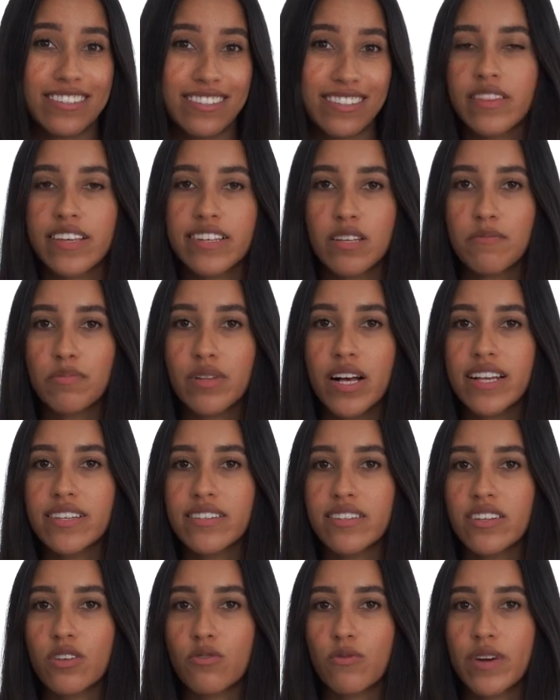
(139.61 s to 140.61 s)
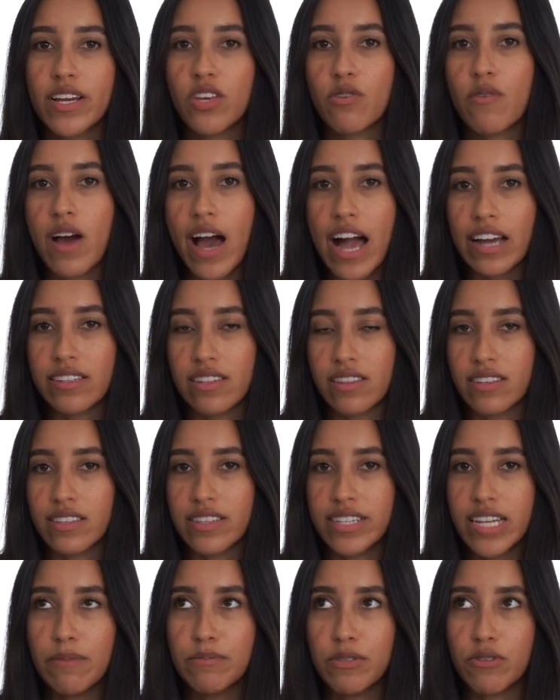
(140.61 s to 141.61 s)
This applies to the way you act and the
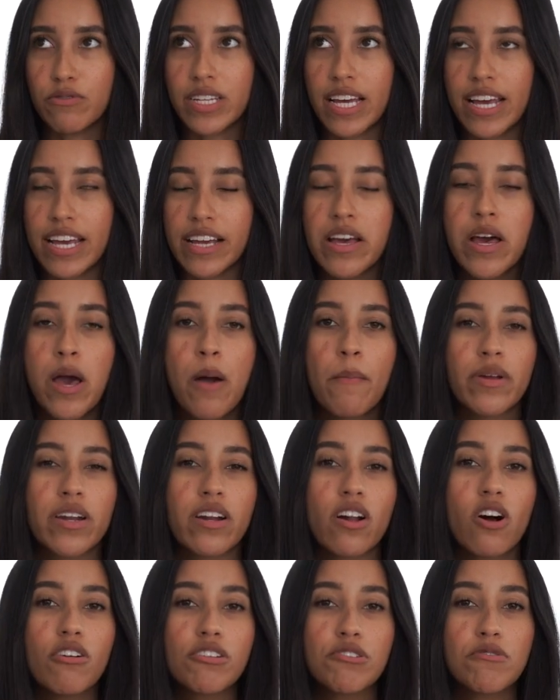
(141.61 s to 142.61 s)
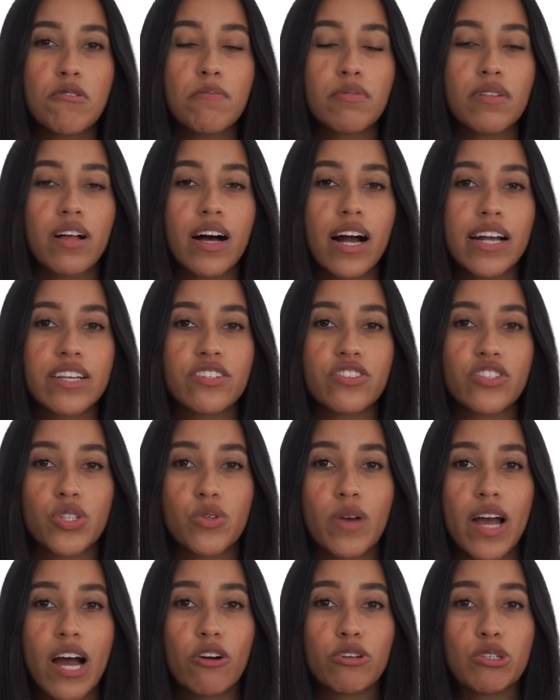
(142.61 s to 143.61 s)
steps you take, but it also applies to
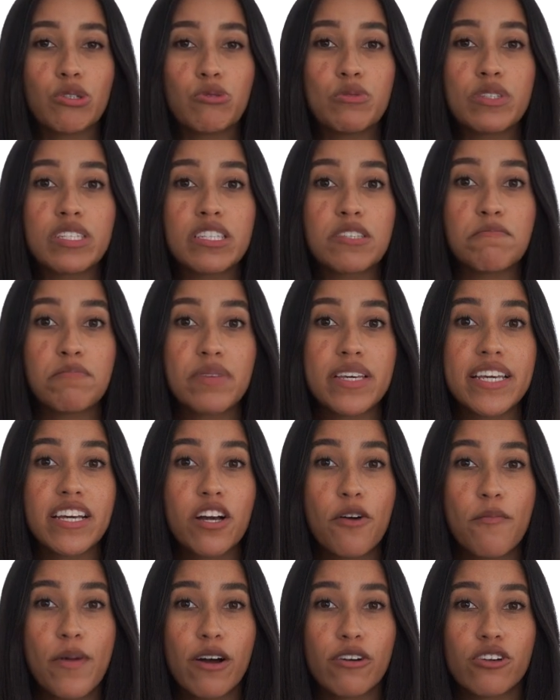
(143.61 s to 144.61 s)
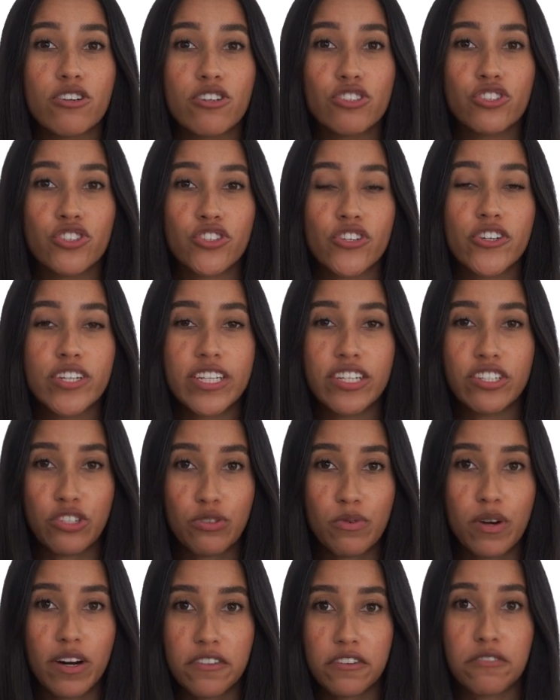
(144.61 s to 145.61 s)
how you speak about your journey
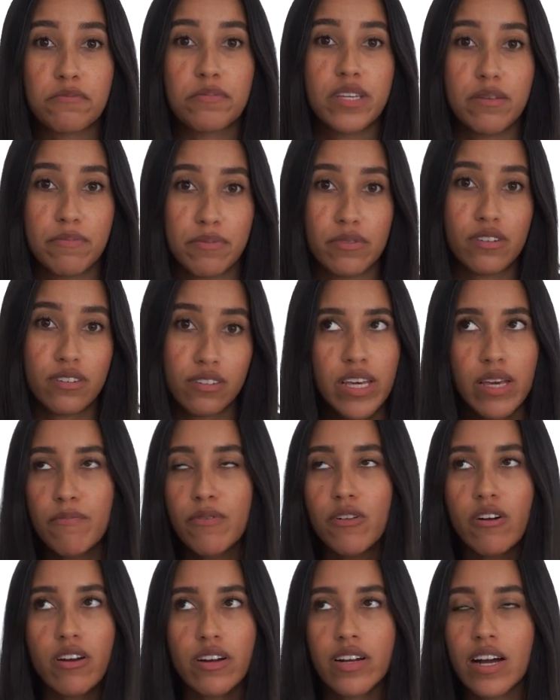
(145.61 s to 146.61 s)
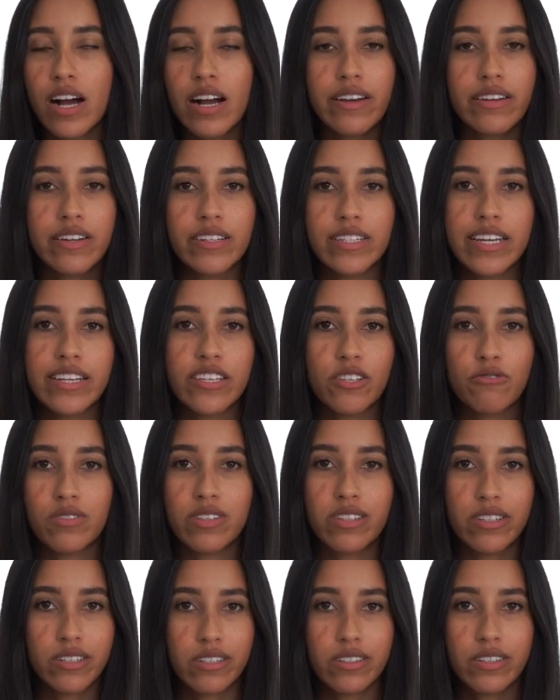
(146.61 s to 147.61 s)
to other people. People are not going to take you
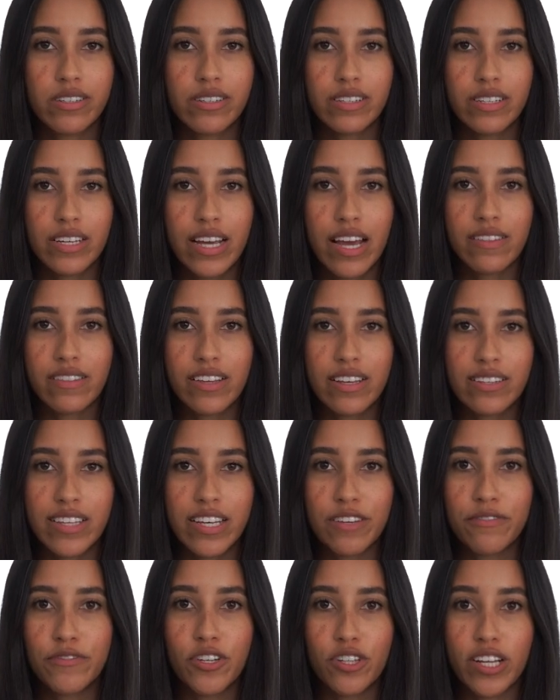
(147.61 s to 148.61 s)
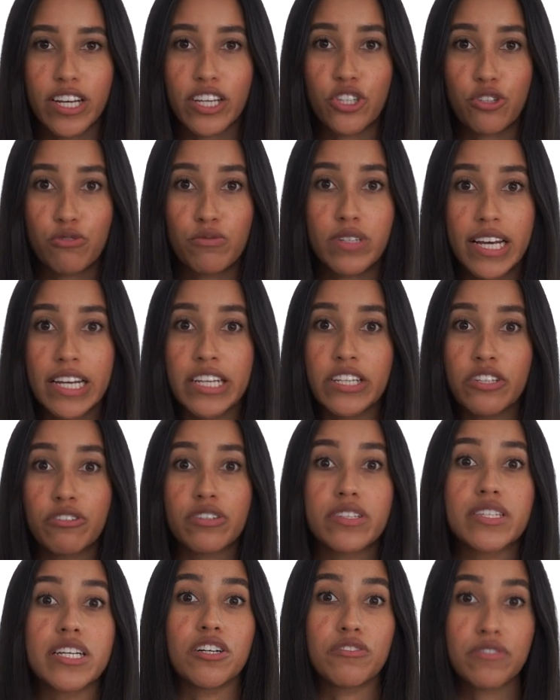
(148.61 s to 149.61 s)
seriously unless they feel like you take
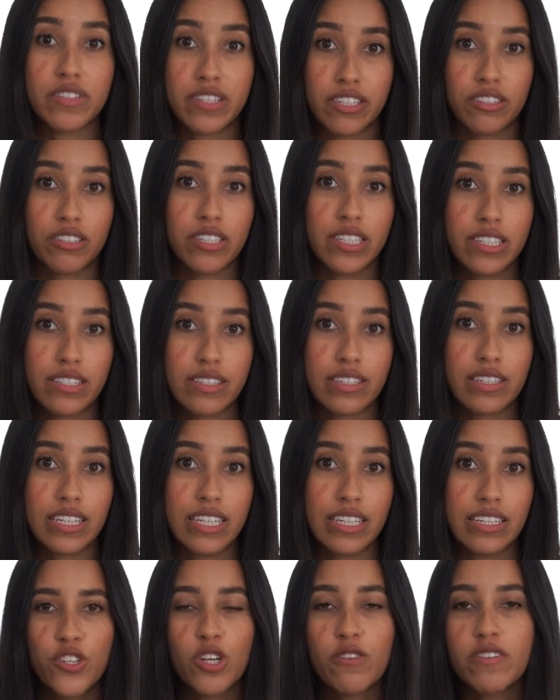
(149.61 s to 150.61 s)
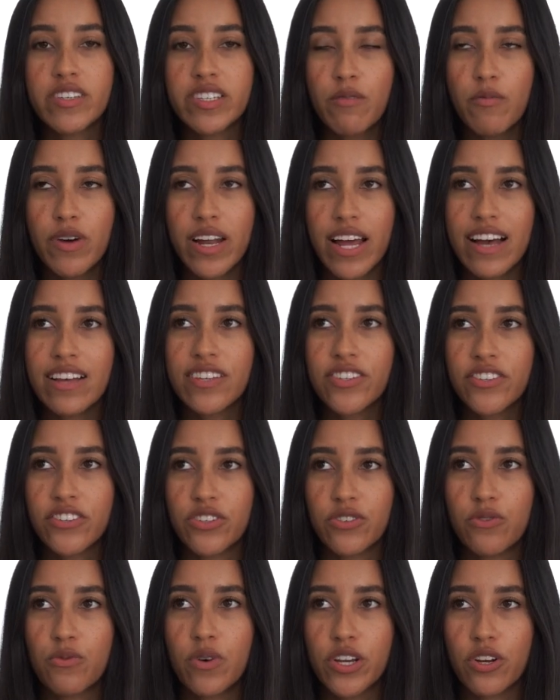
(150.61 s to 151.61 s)
yourself seriously. So if someone asks
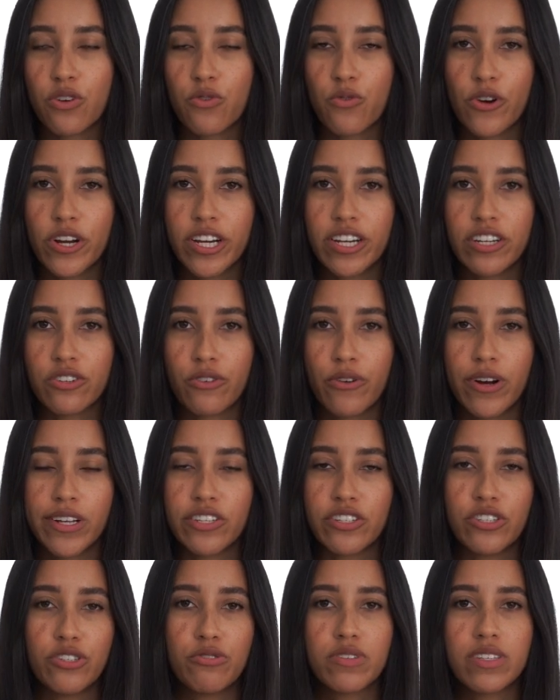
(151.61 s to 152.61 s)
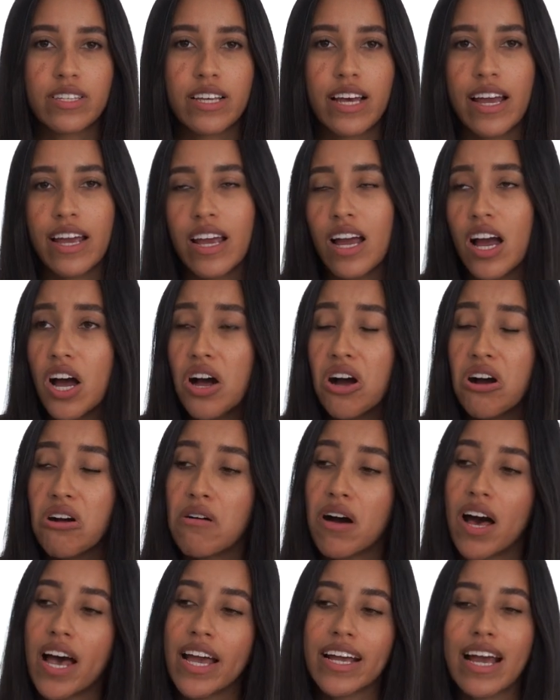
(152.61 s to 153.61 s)
you what you're working towards and you say,
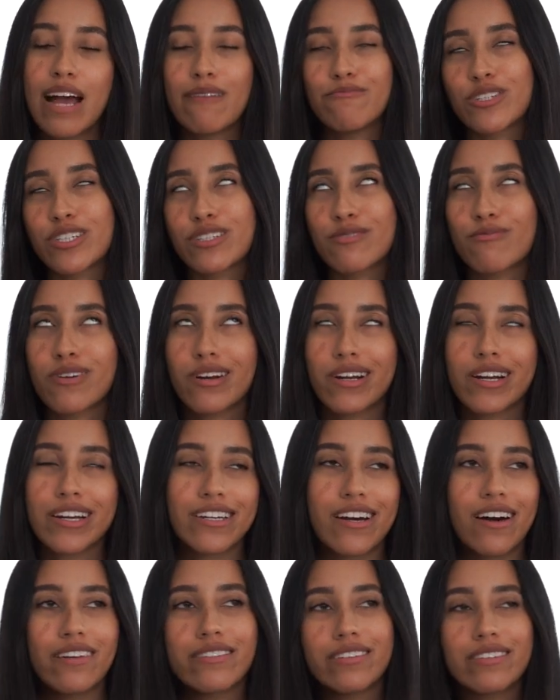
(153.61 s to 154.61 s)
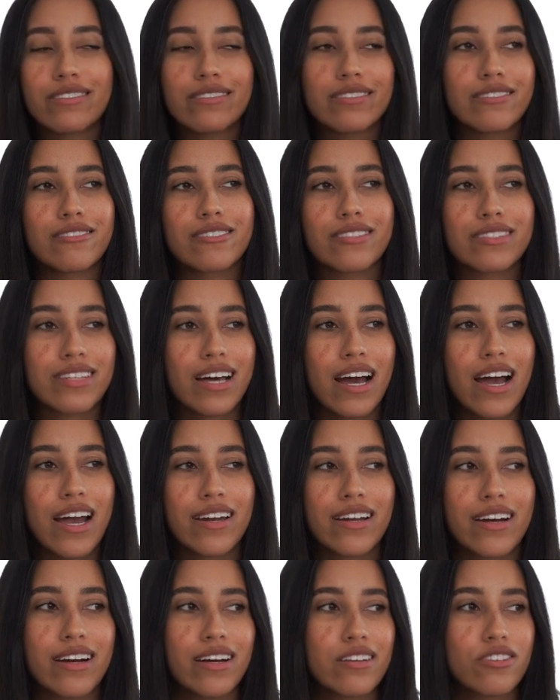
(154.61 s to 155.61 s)
oh, like I'm just working on this little
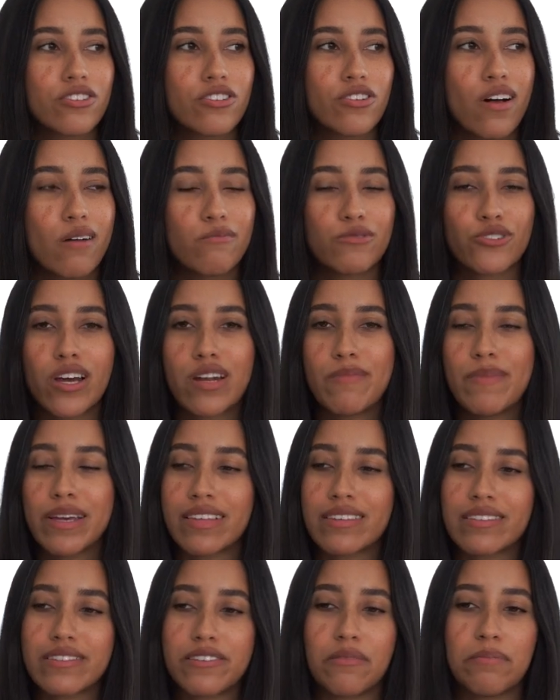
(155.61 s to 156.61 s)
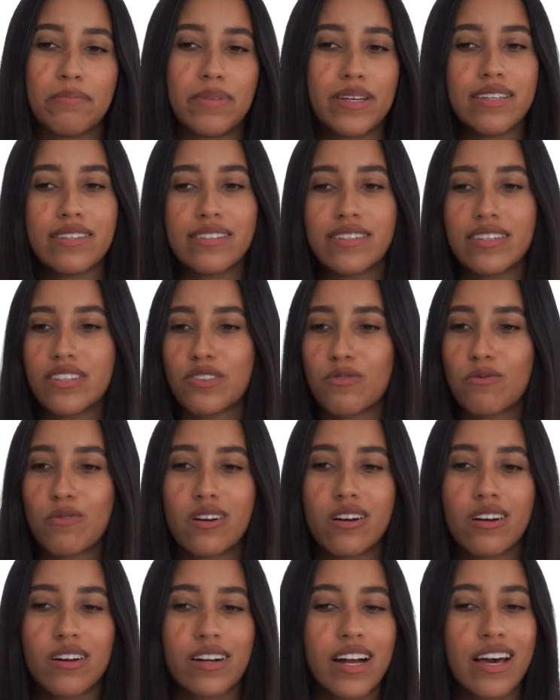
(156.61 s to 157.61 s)
side hustle, I'm trying to make this little business
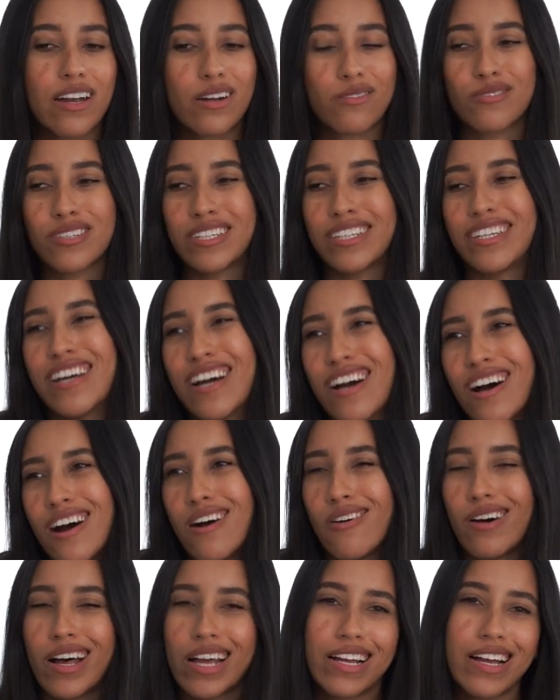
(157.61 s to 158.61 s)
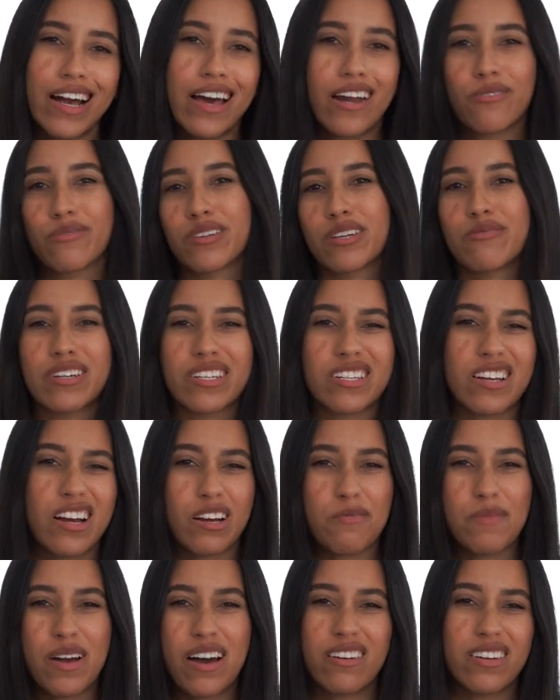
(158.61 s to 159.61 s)
work, I don't really know, like I don't really want to talk
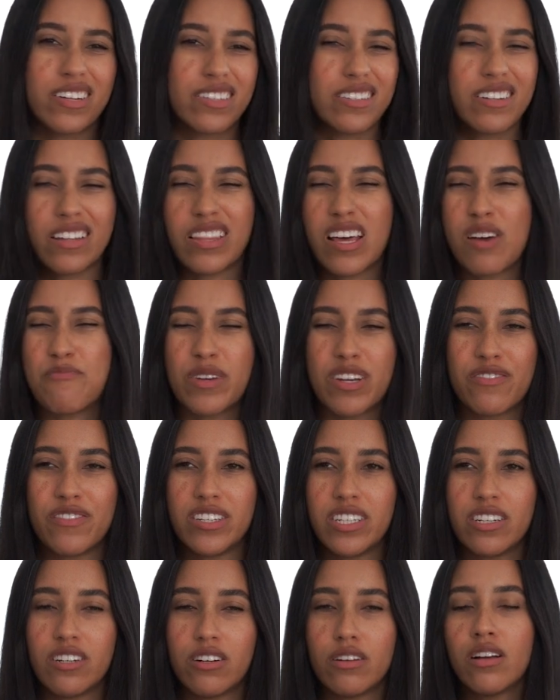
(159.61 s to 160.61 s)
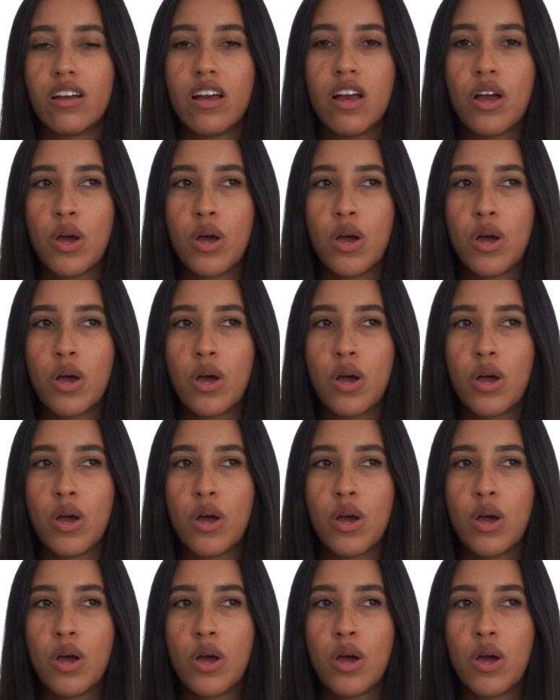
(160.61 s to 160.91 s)
about it, it's not that big of a deal.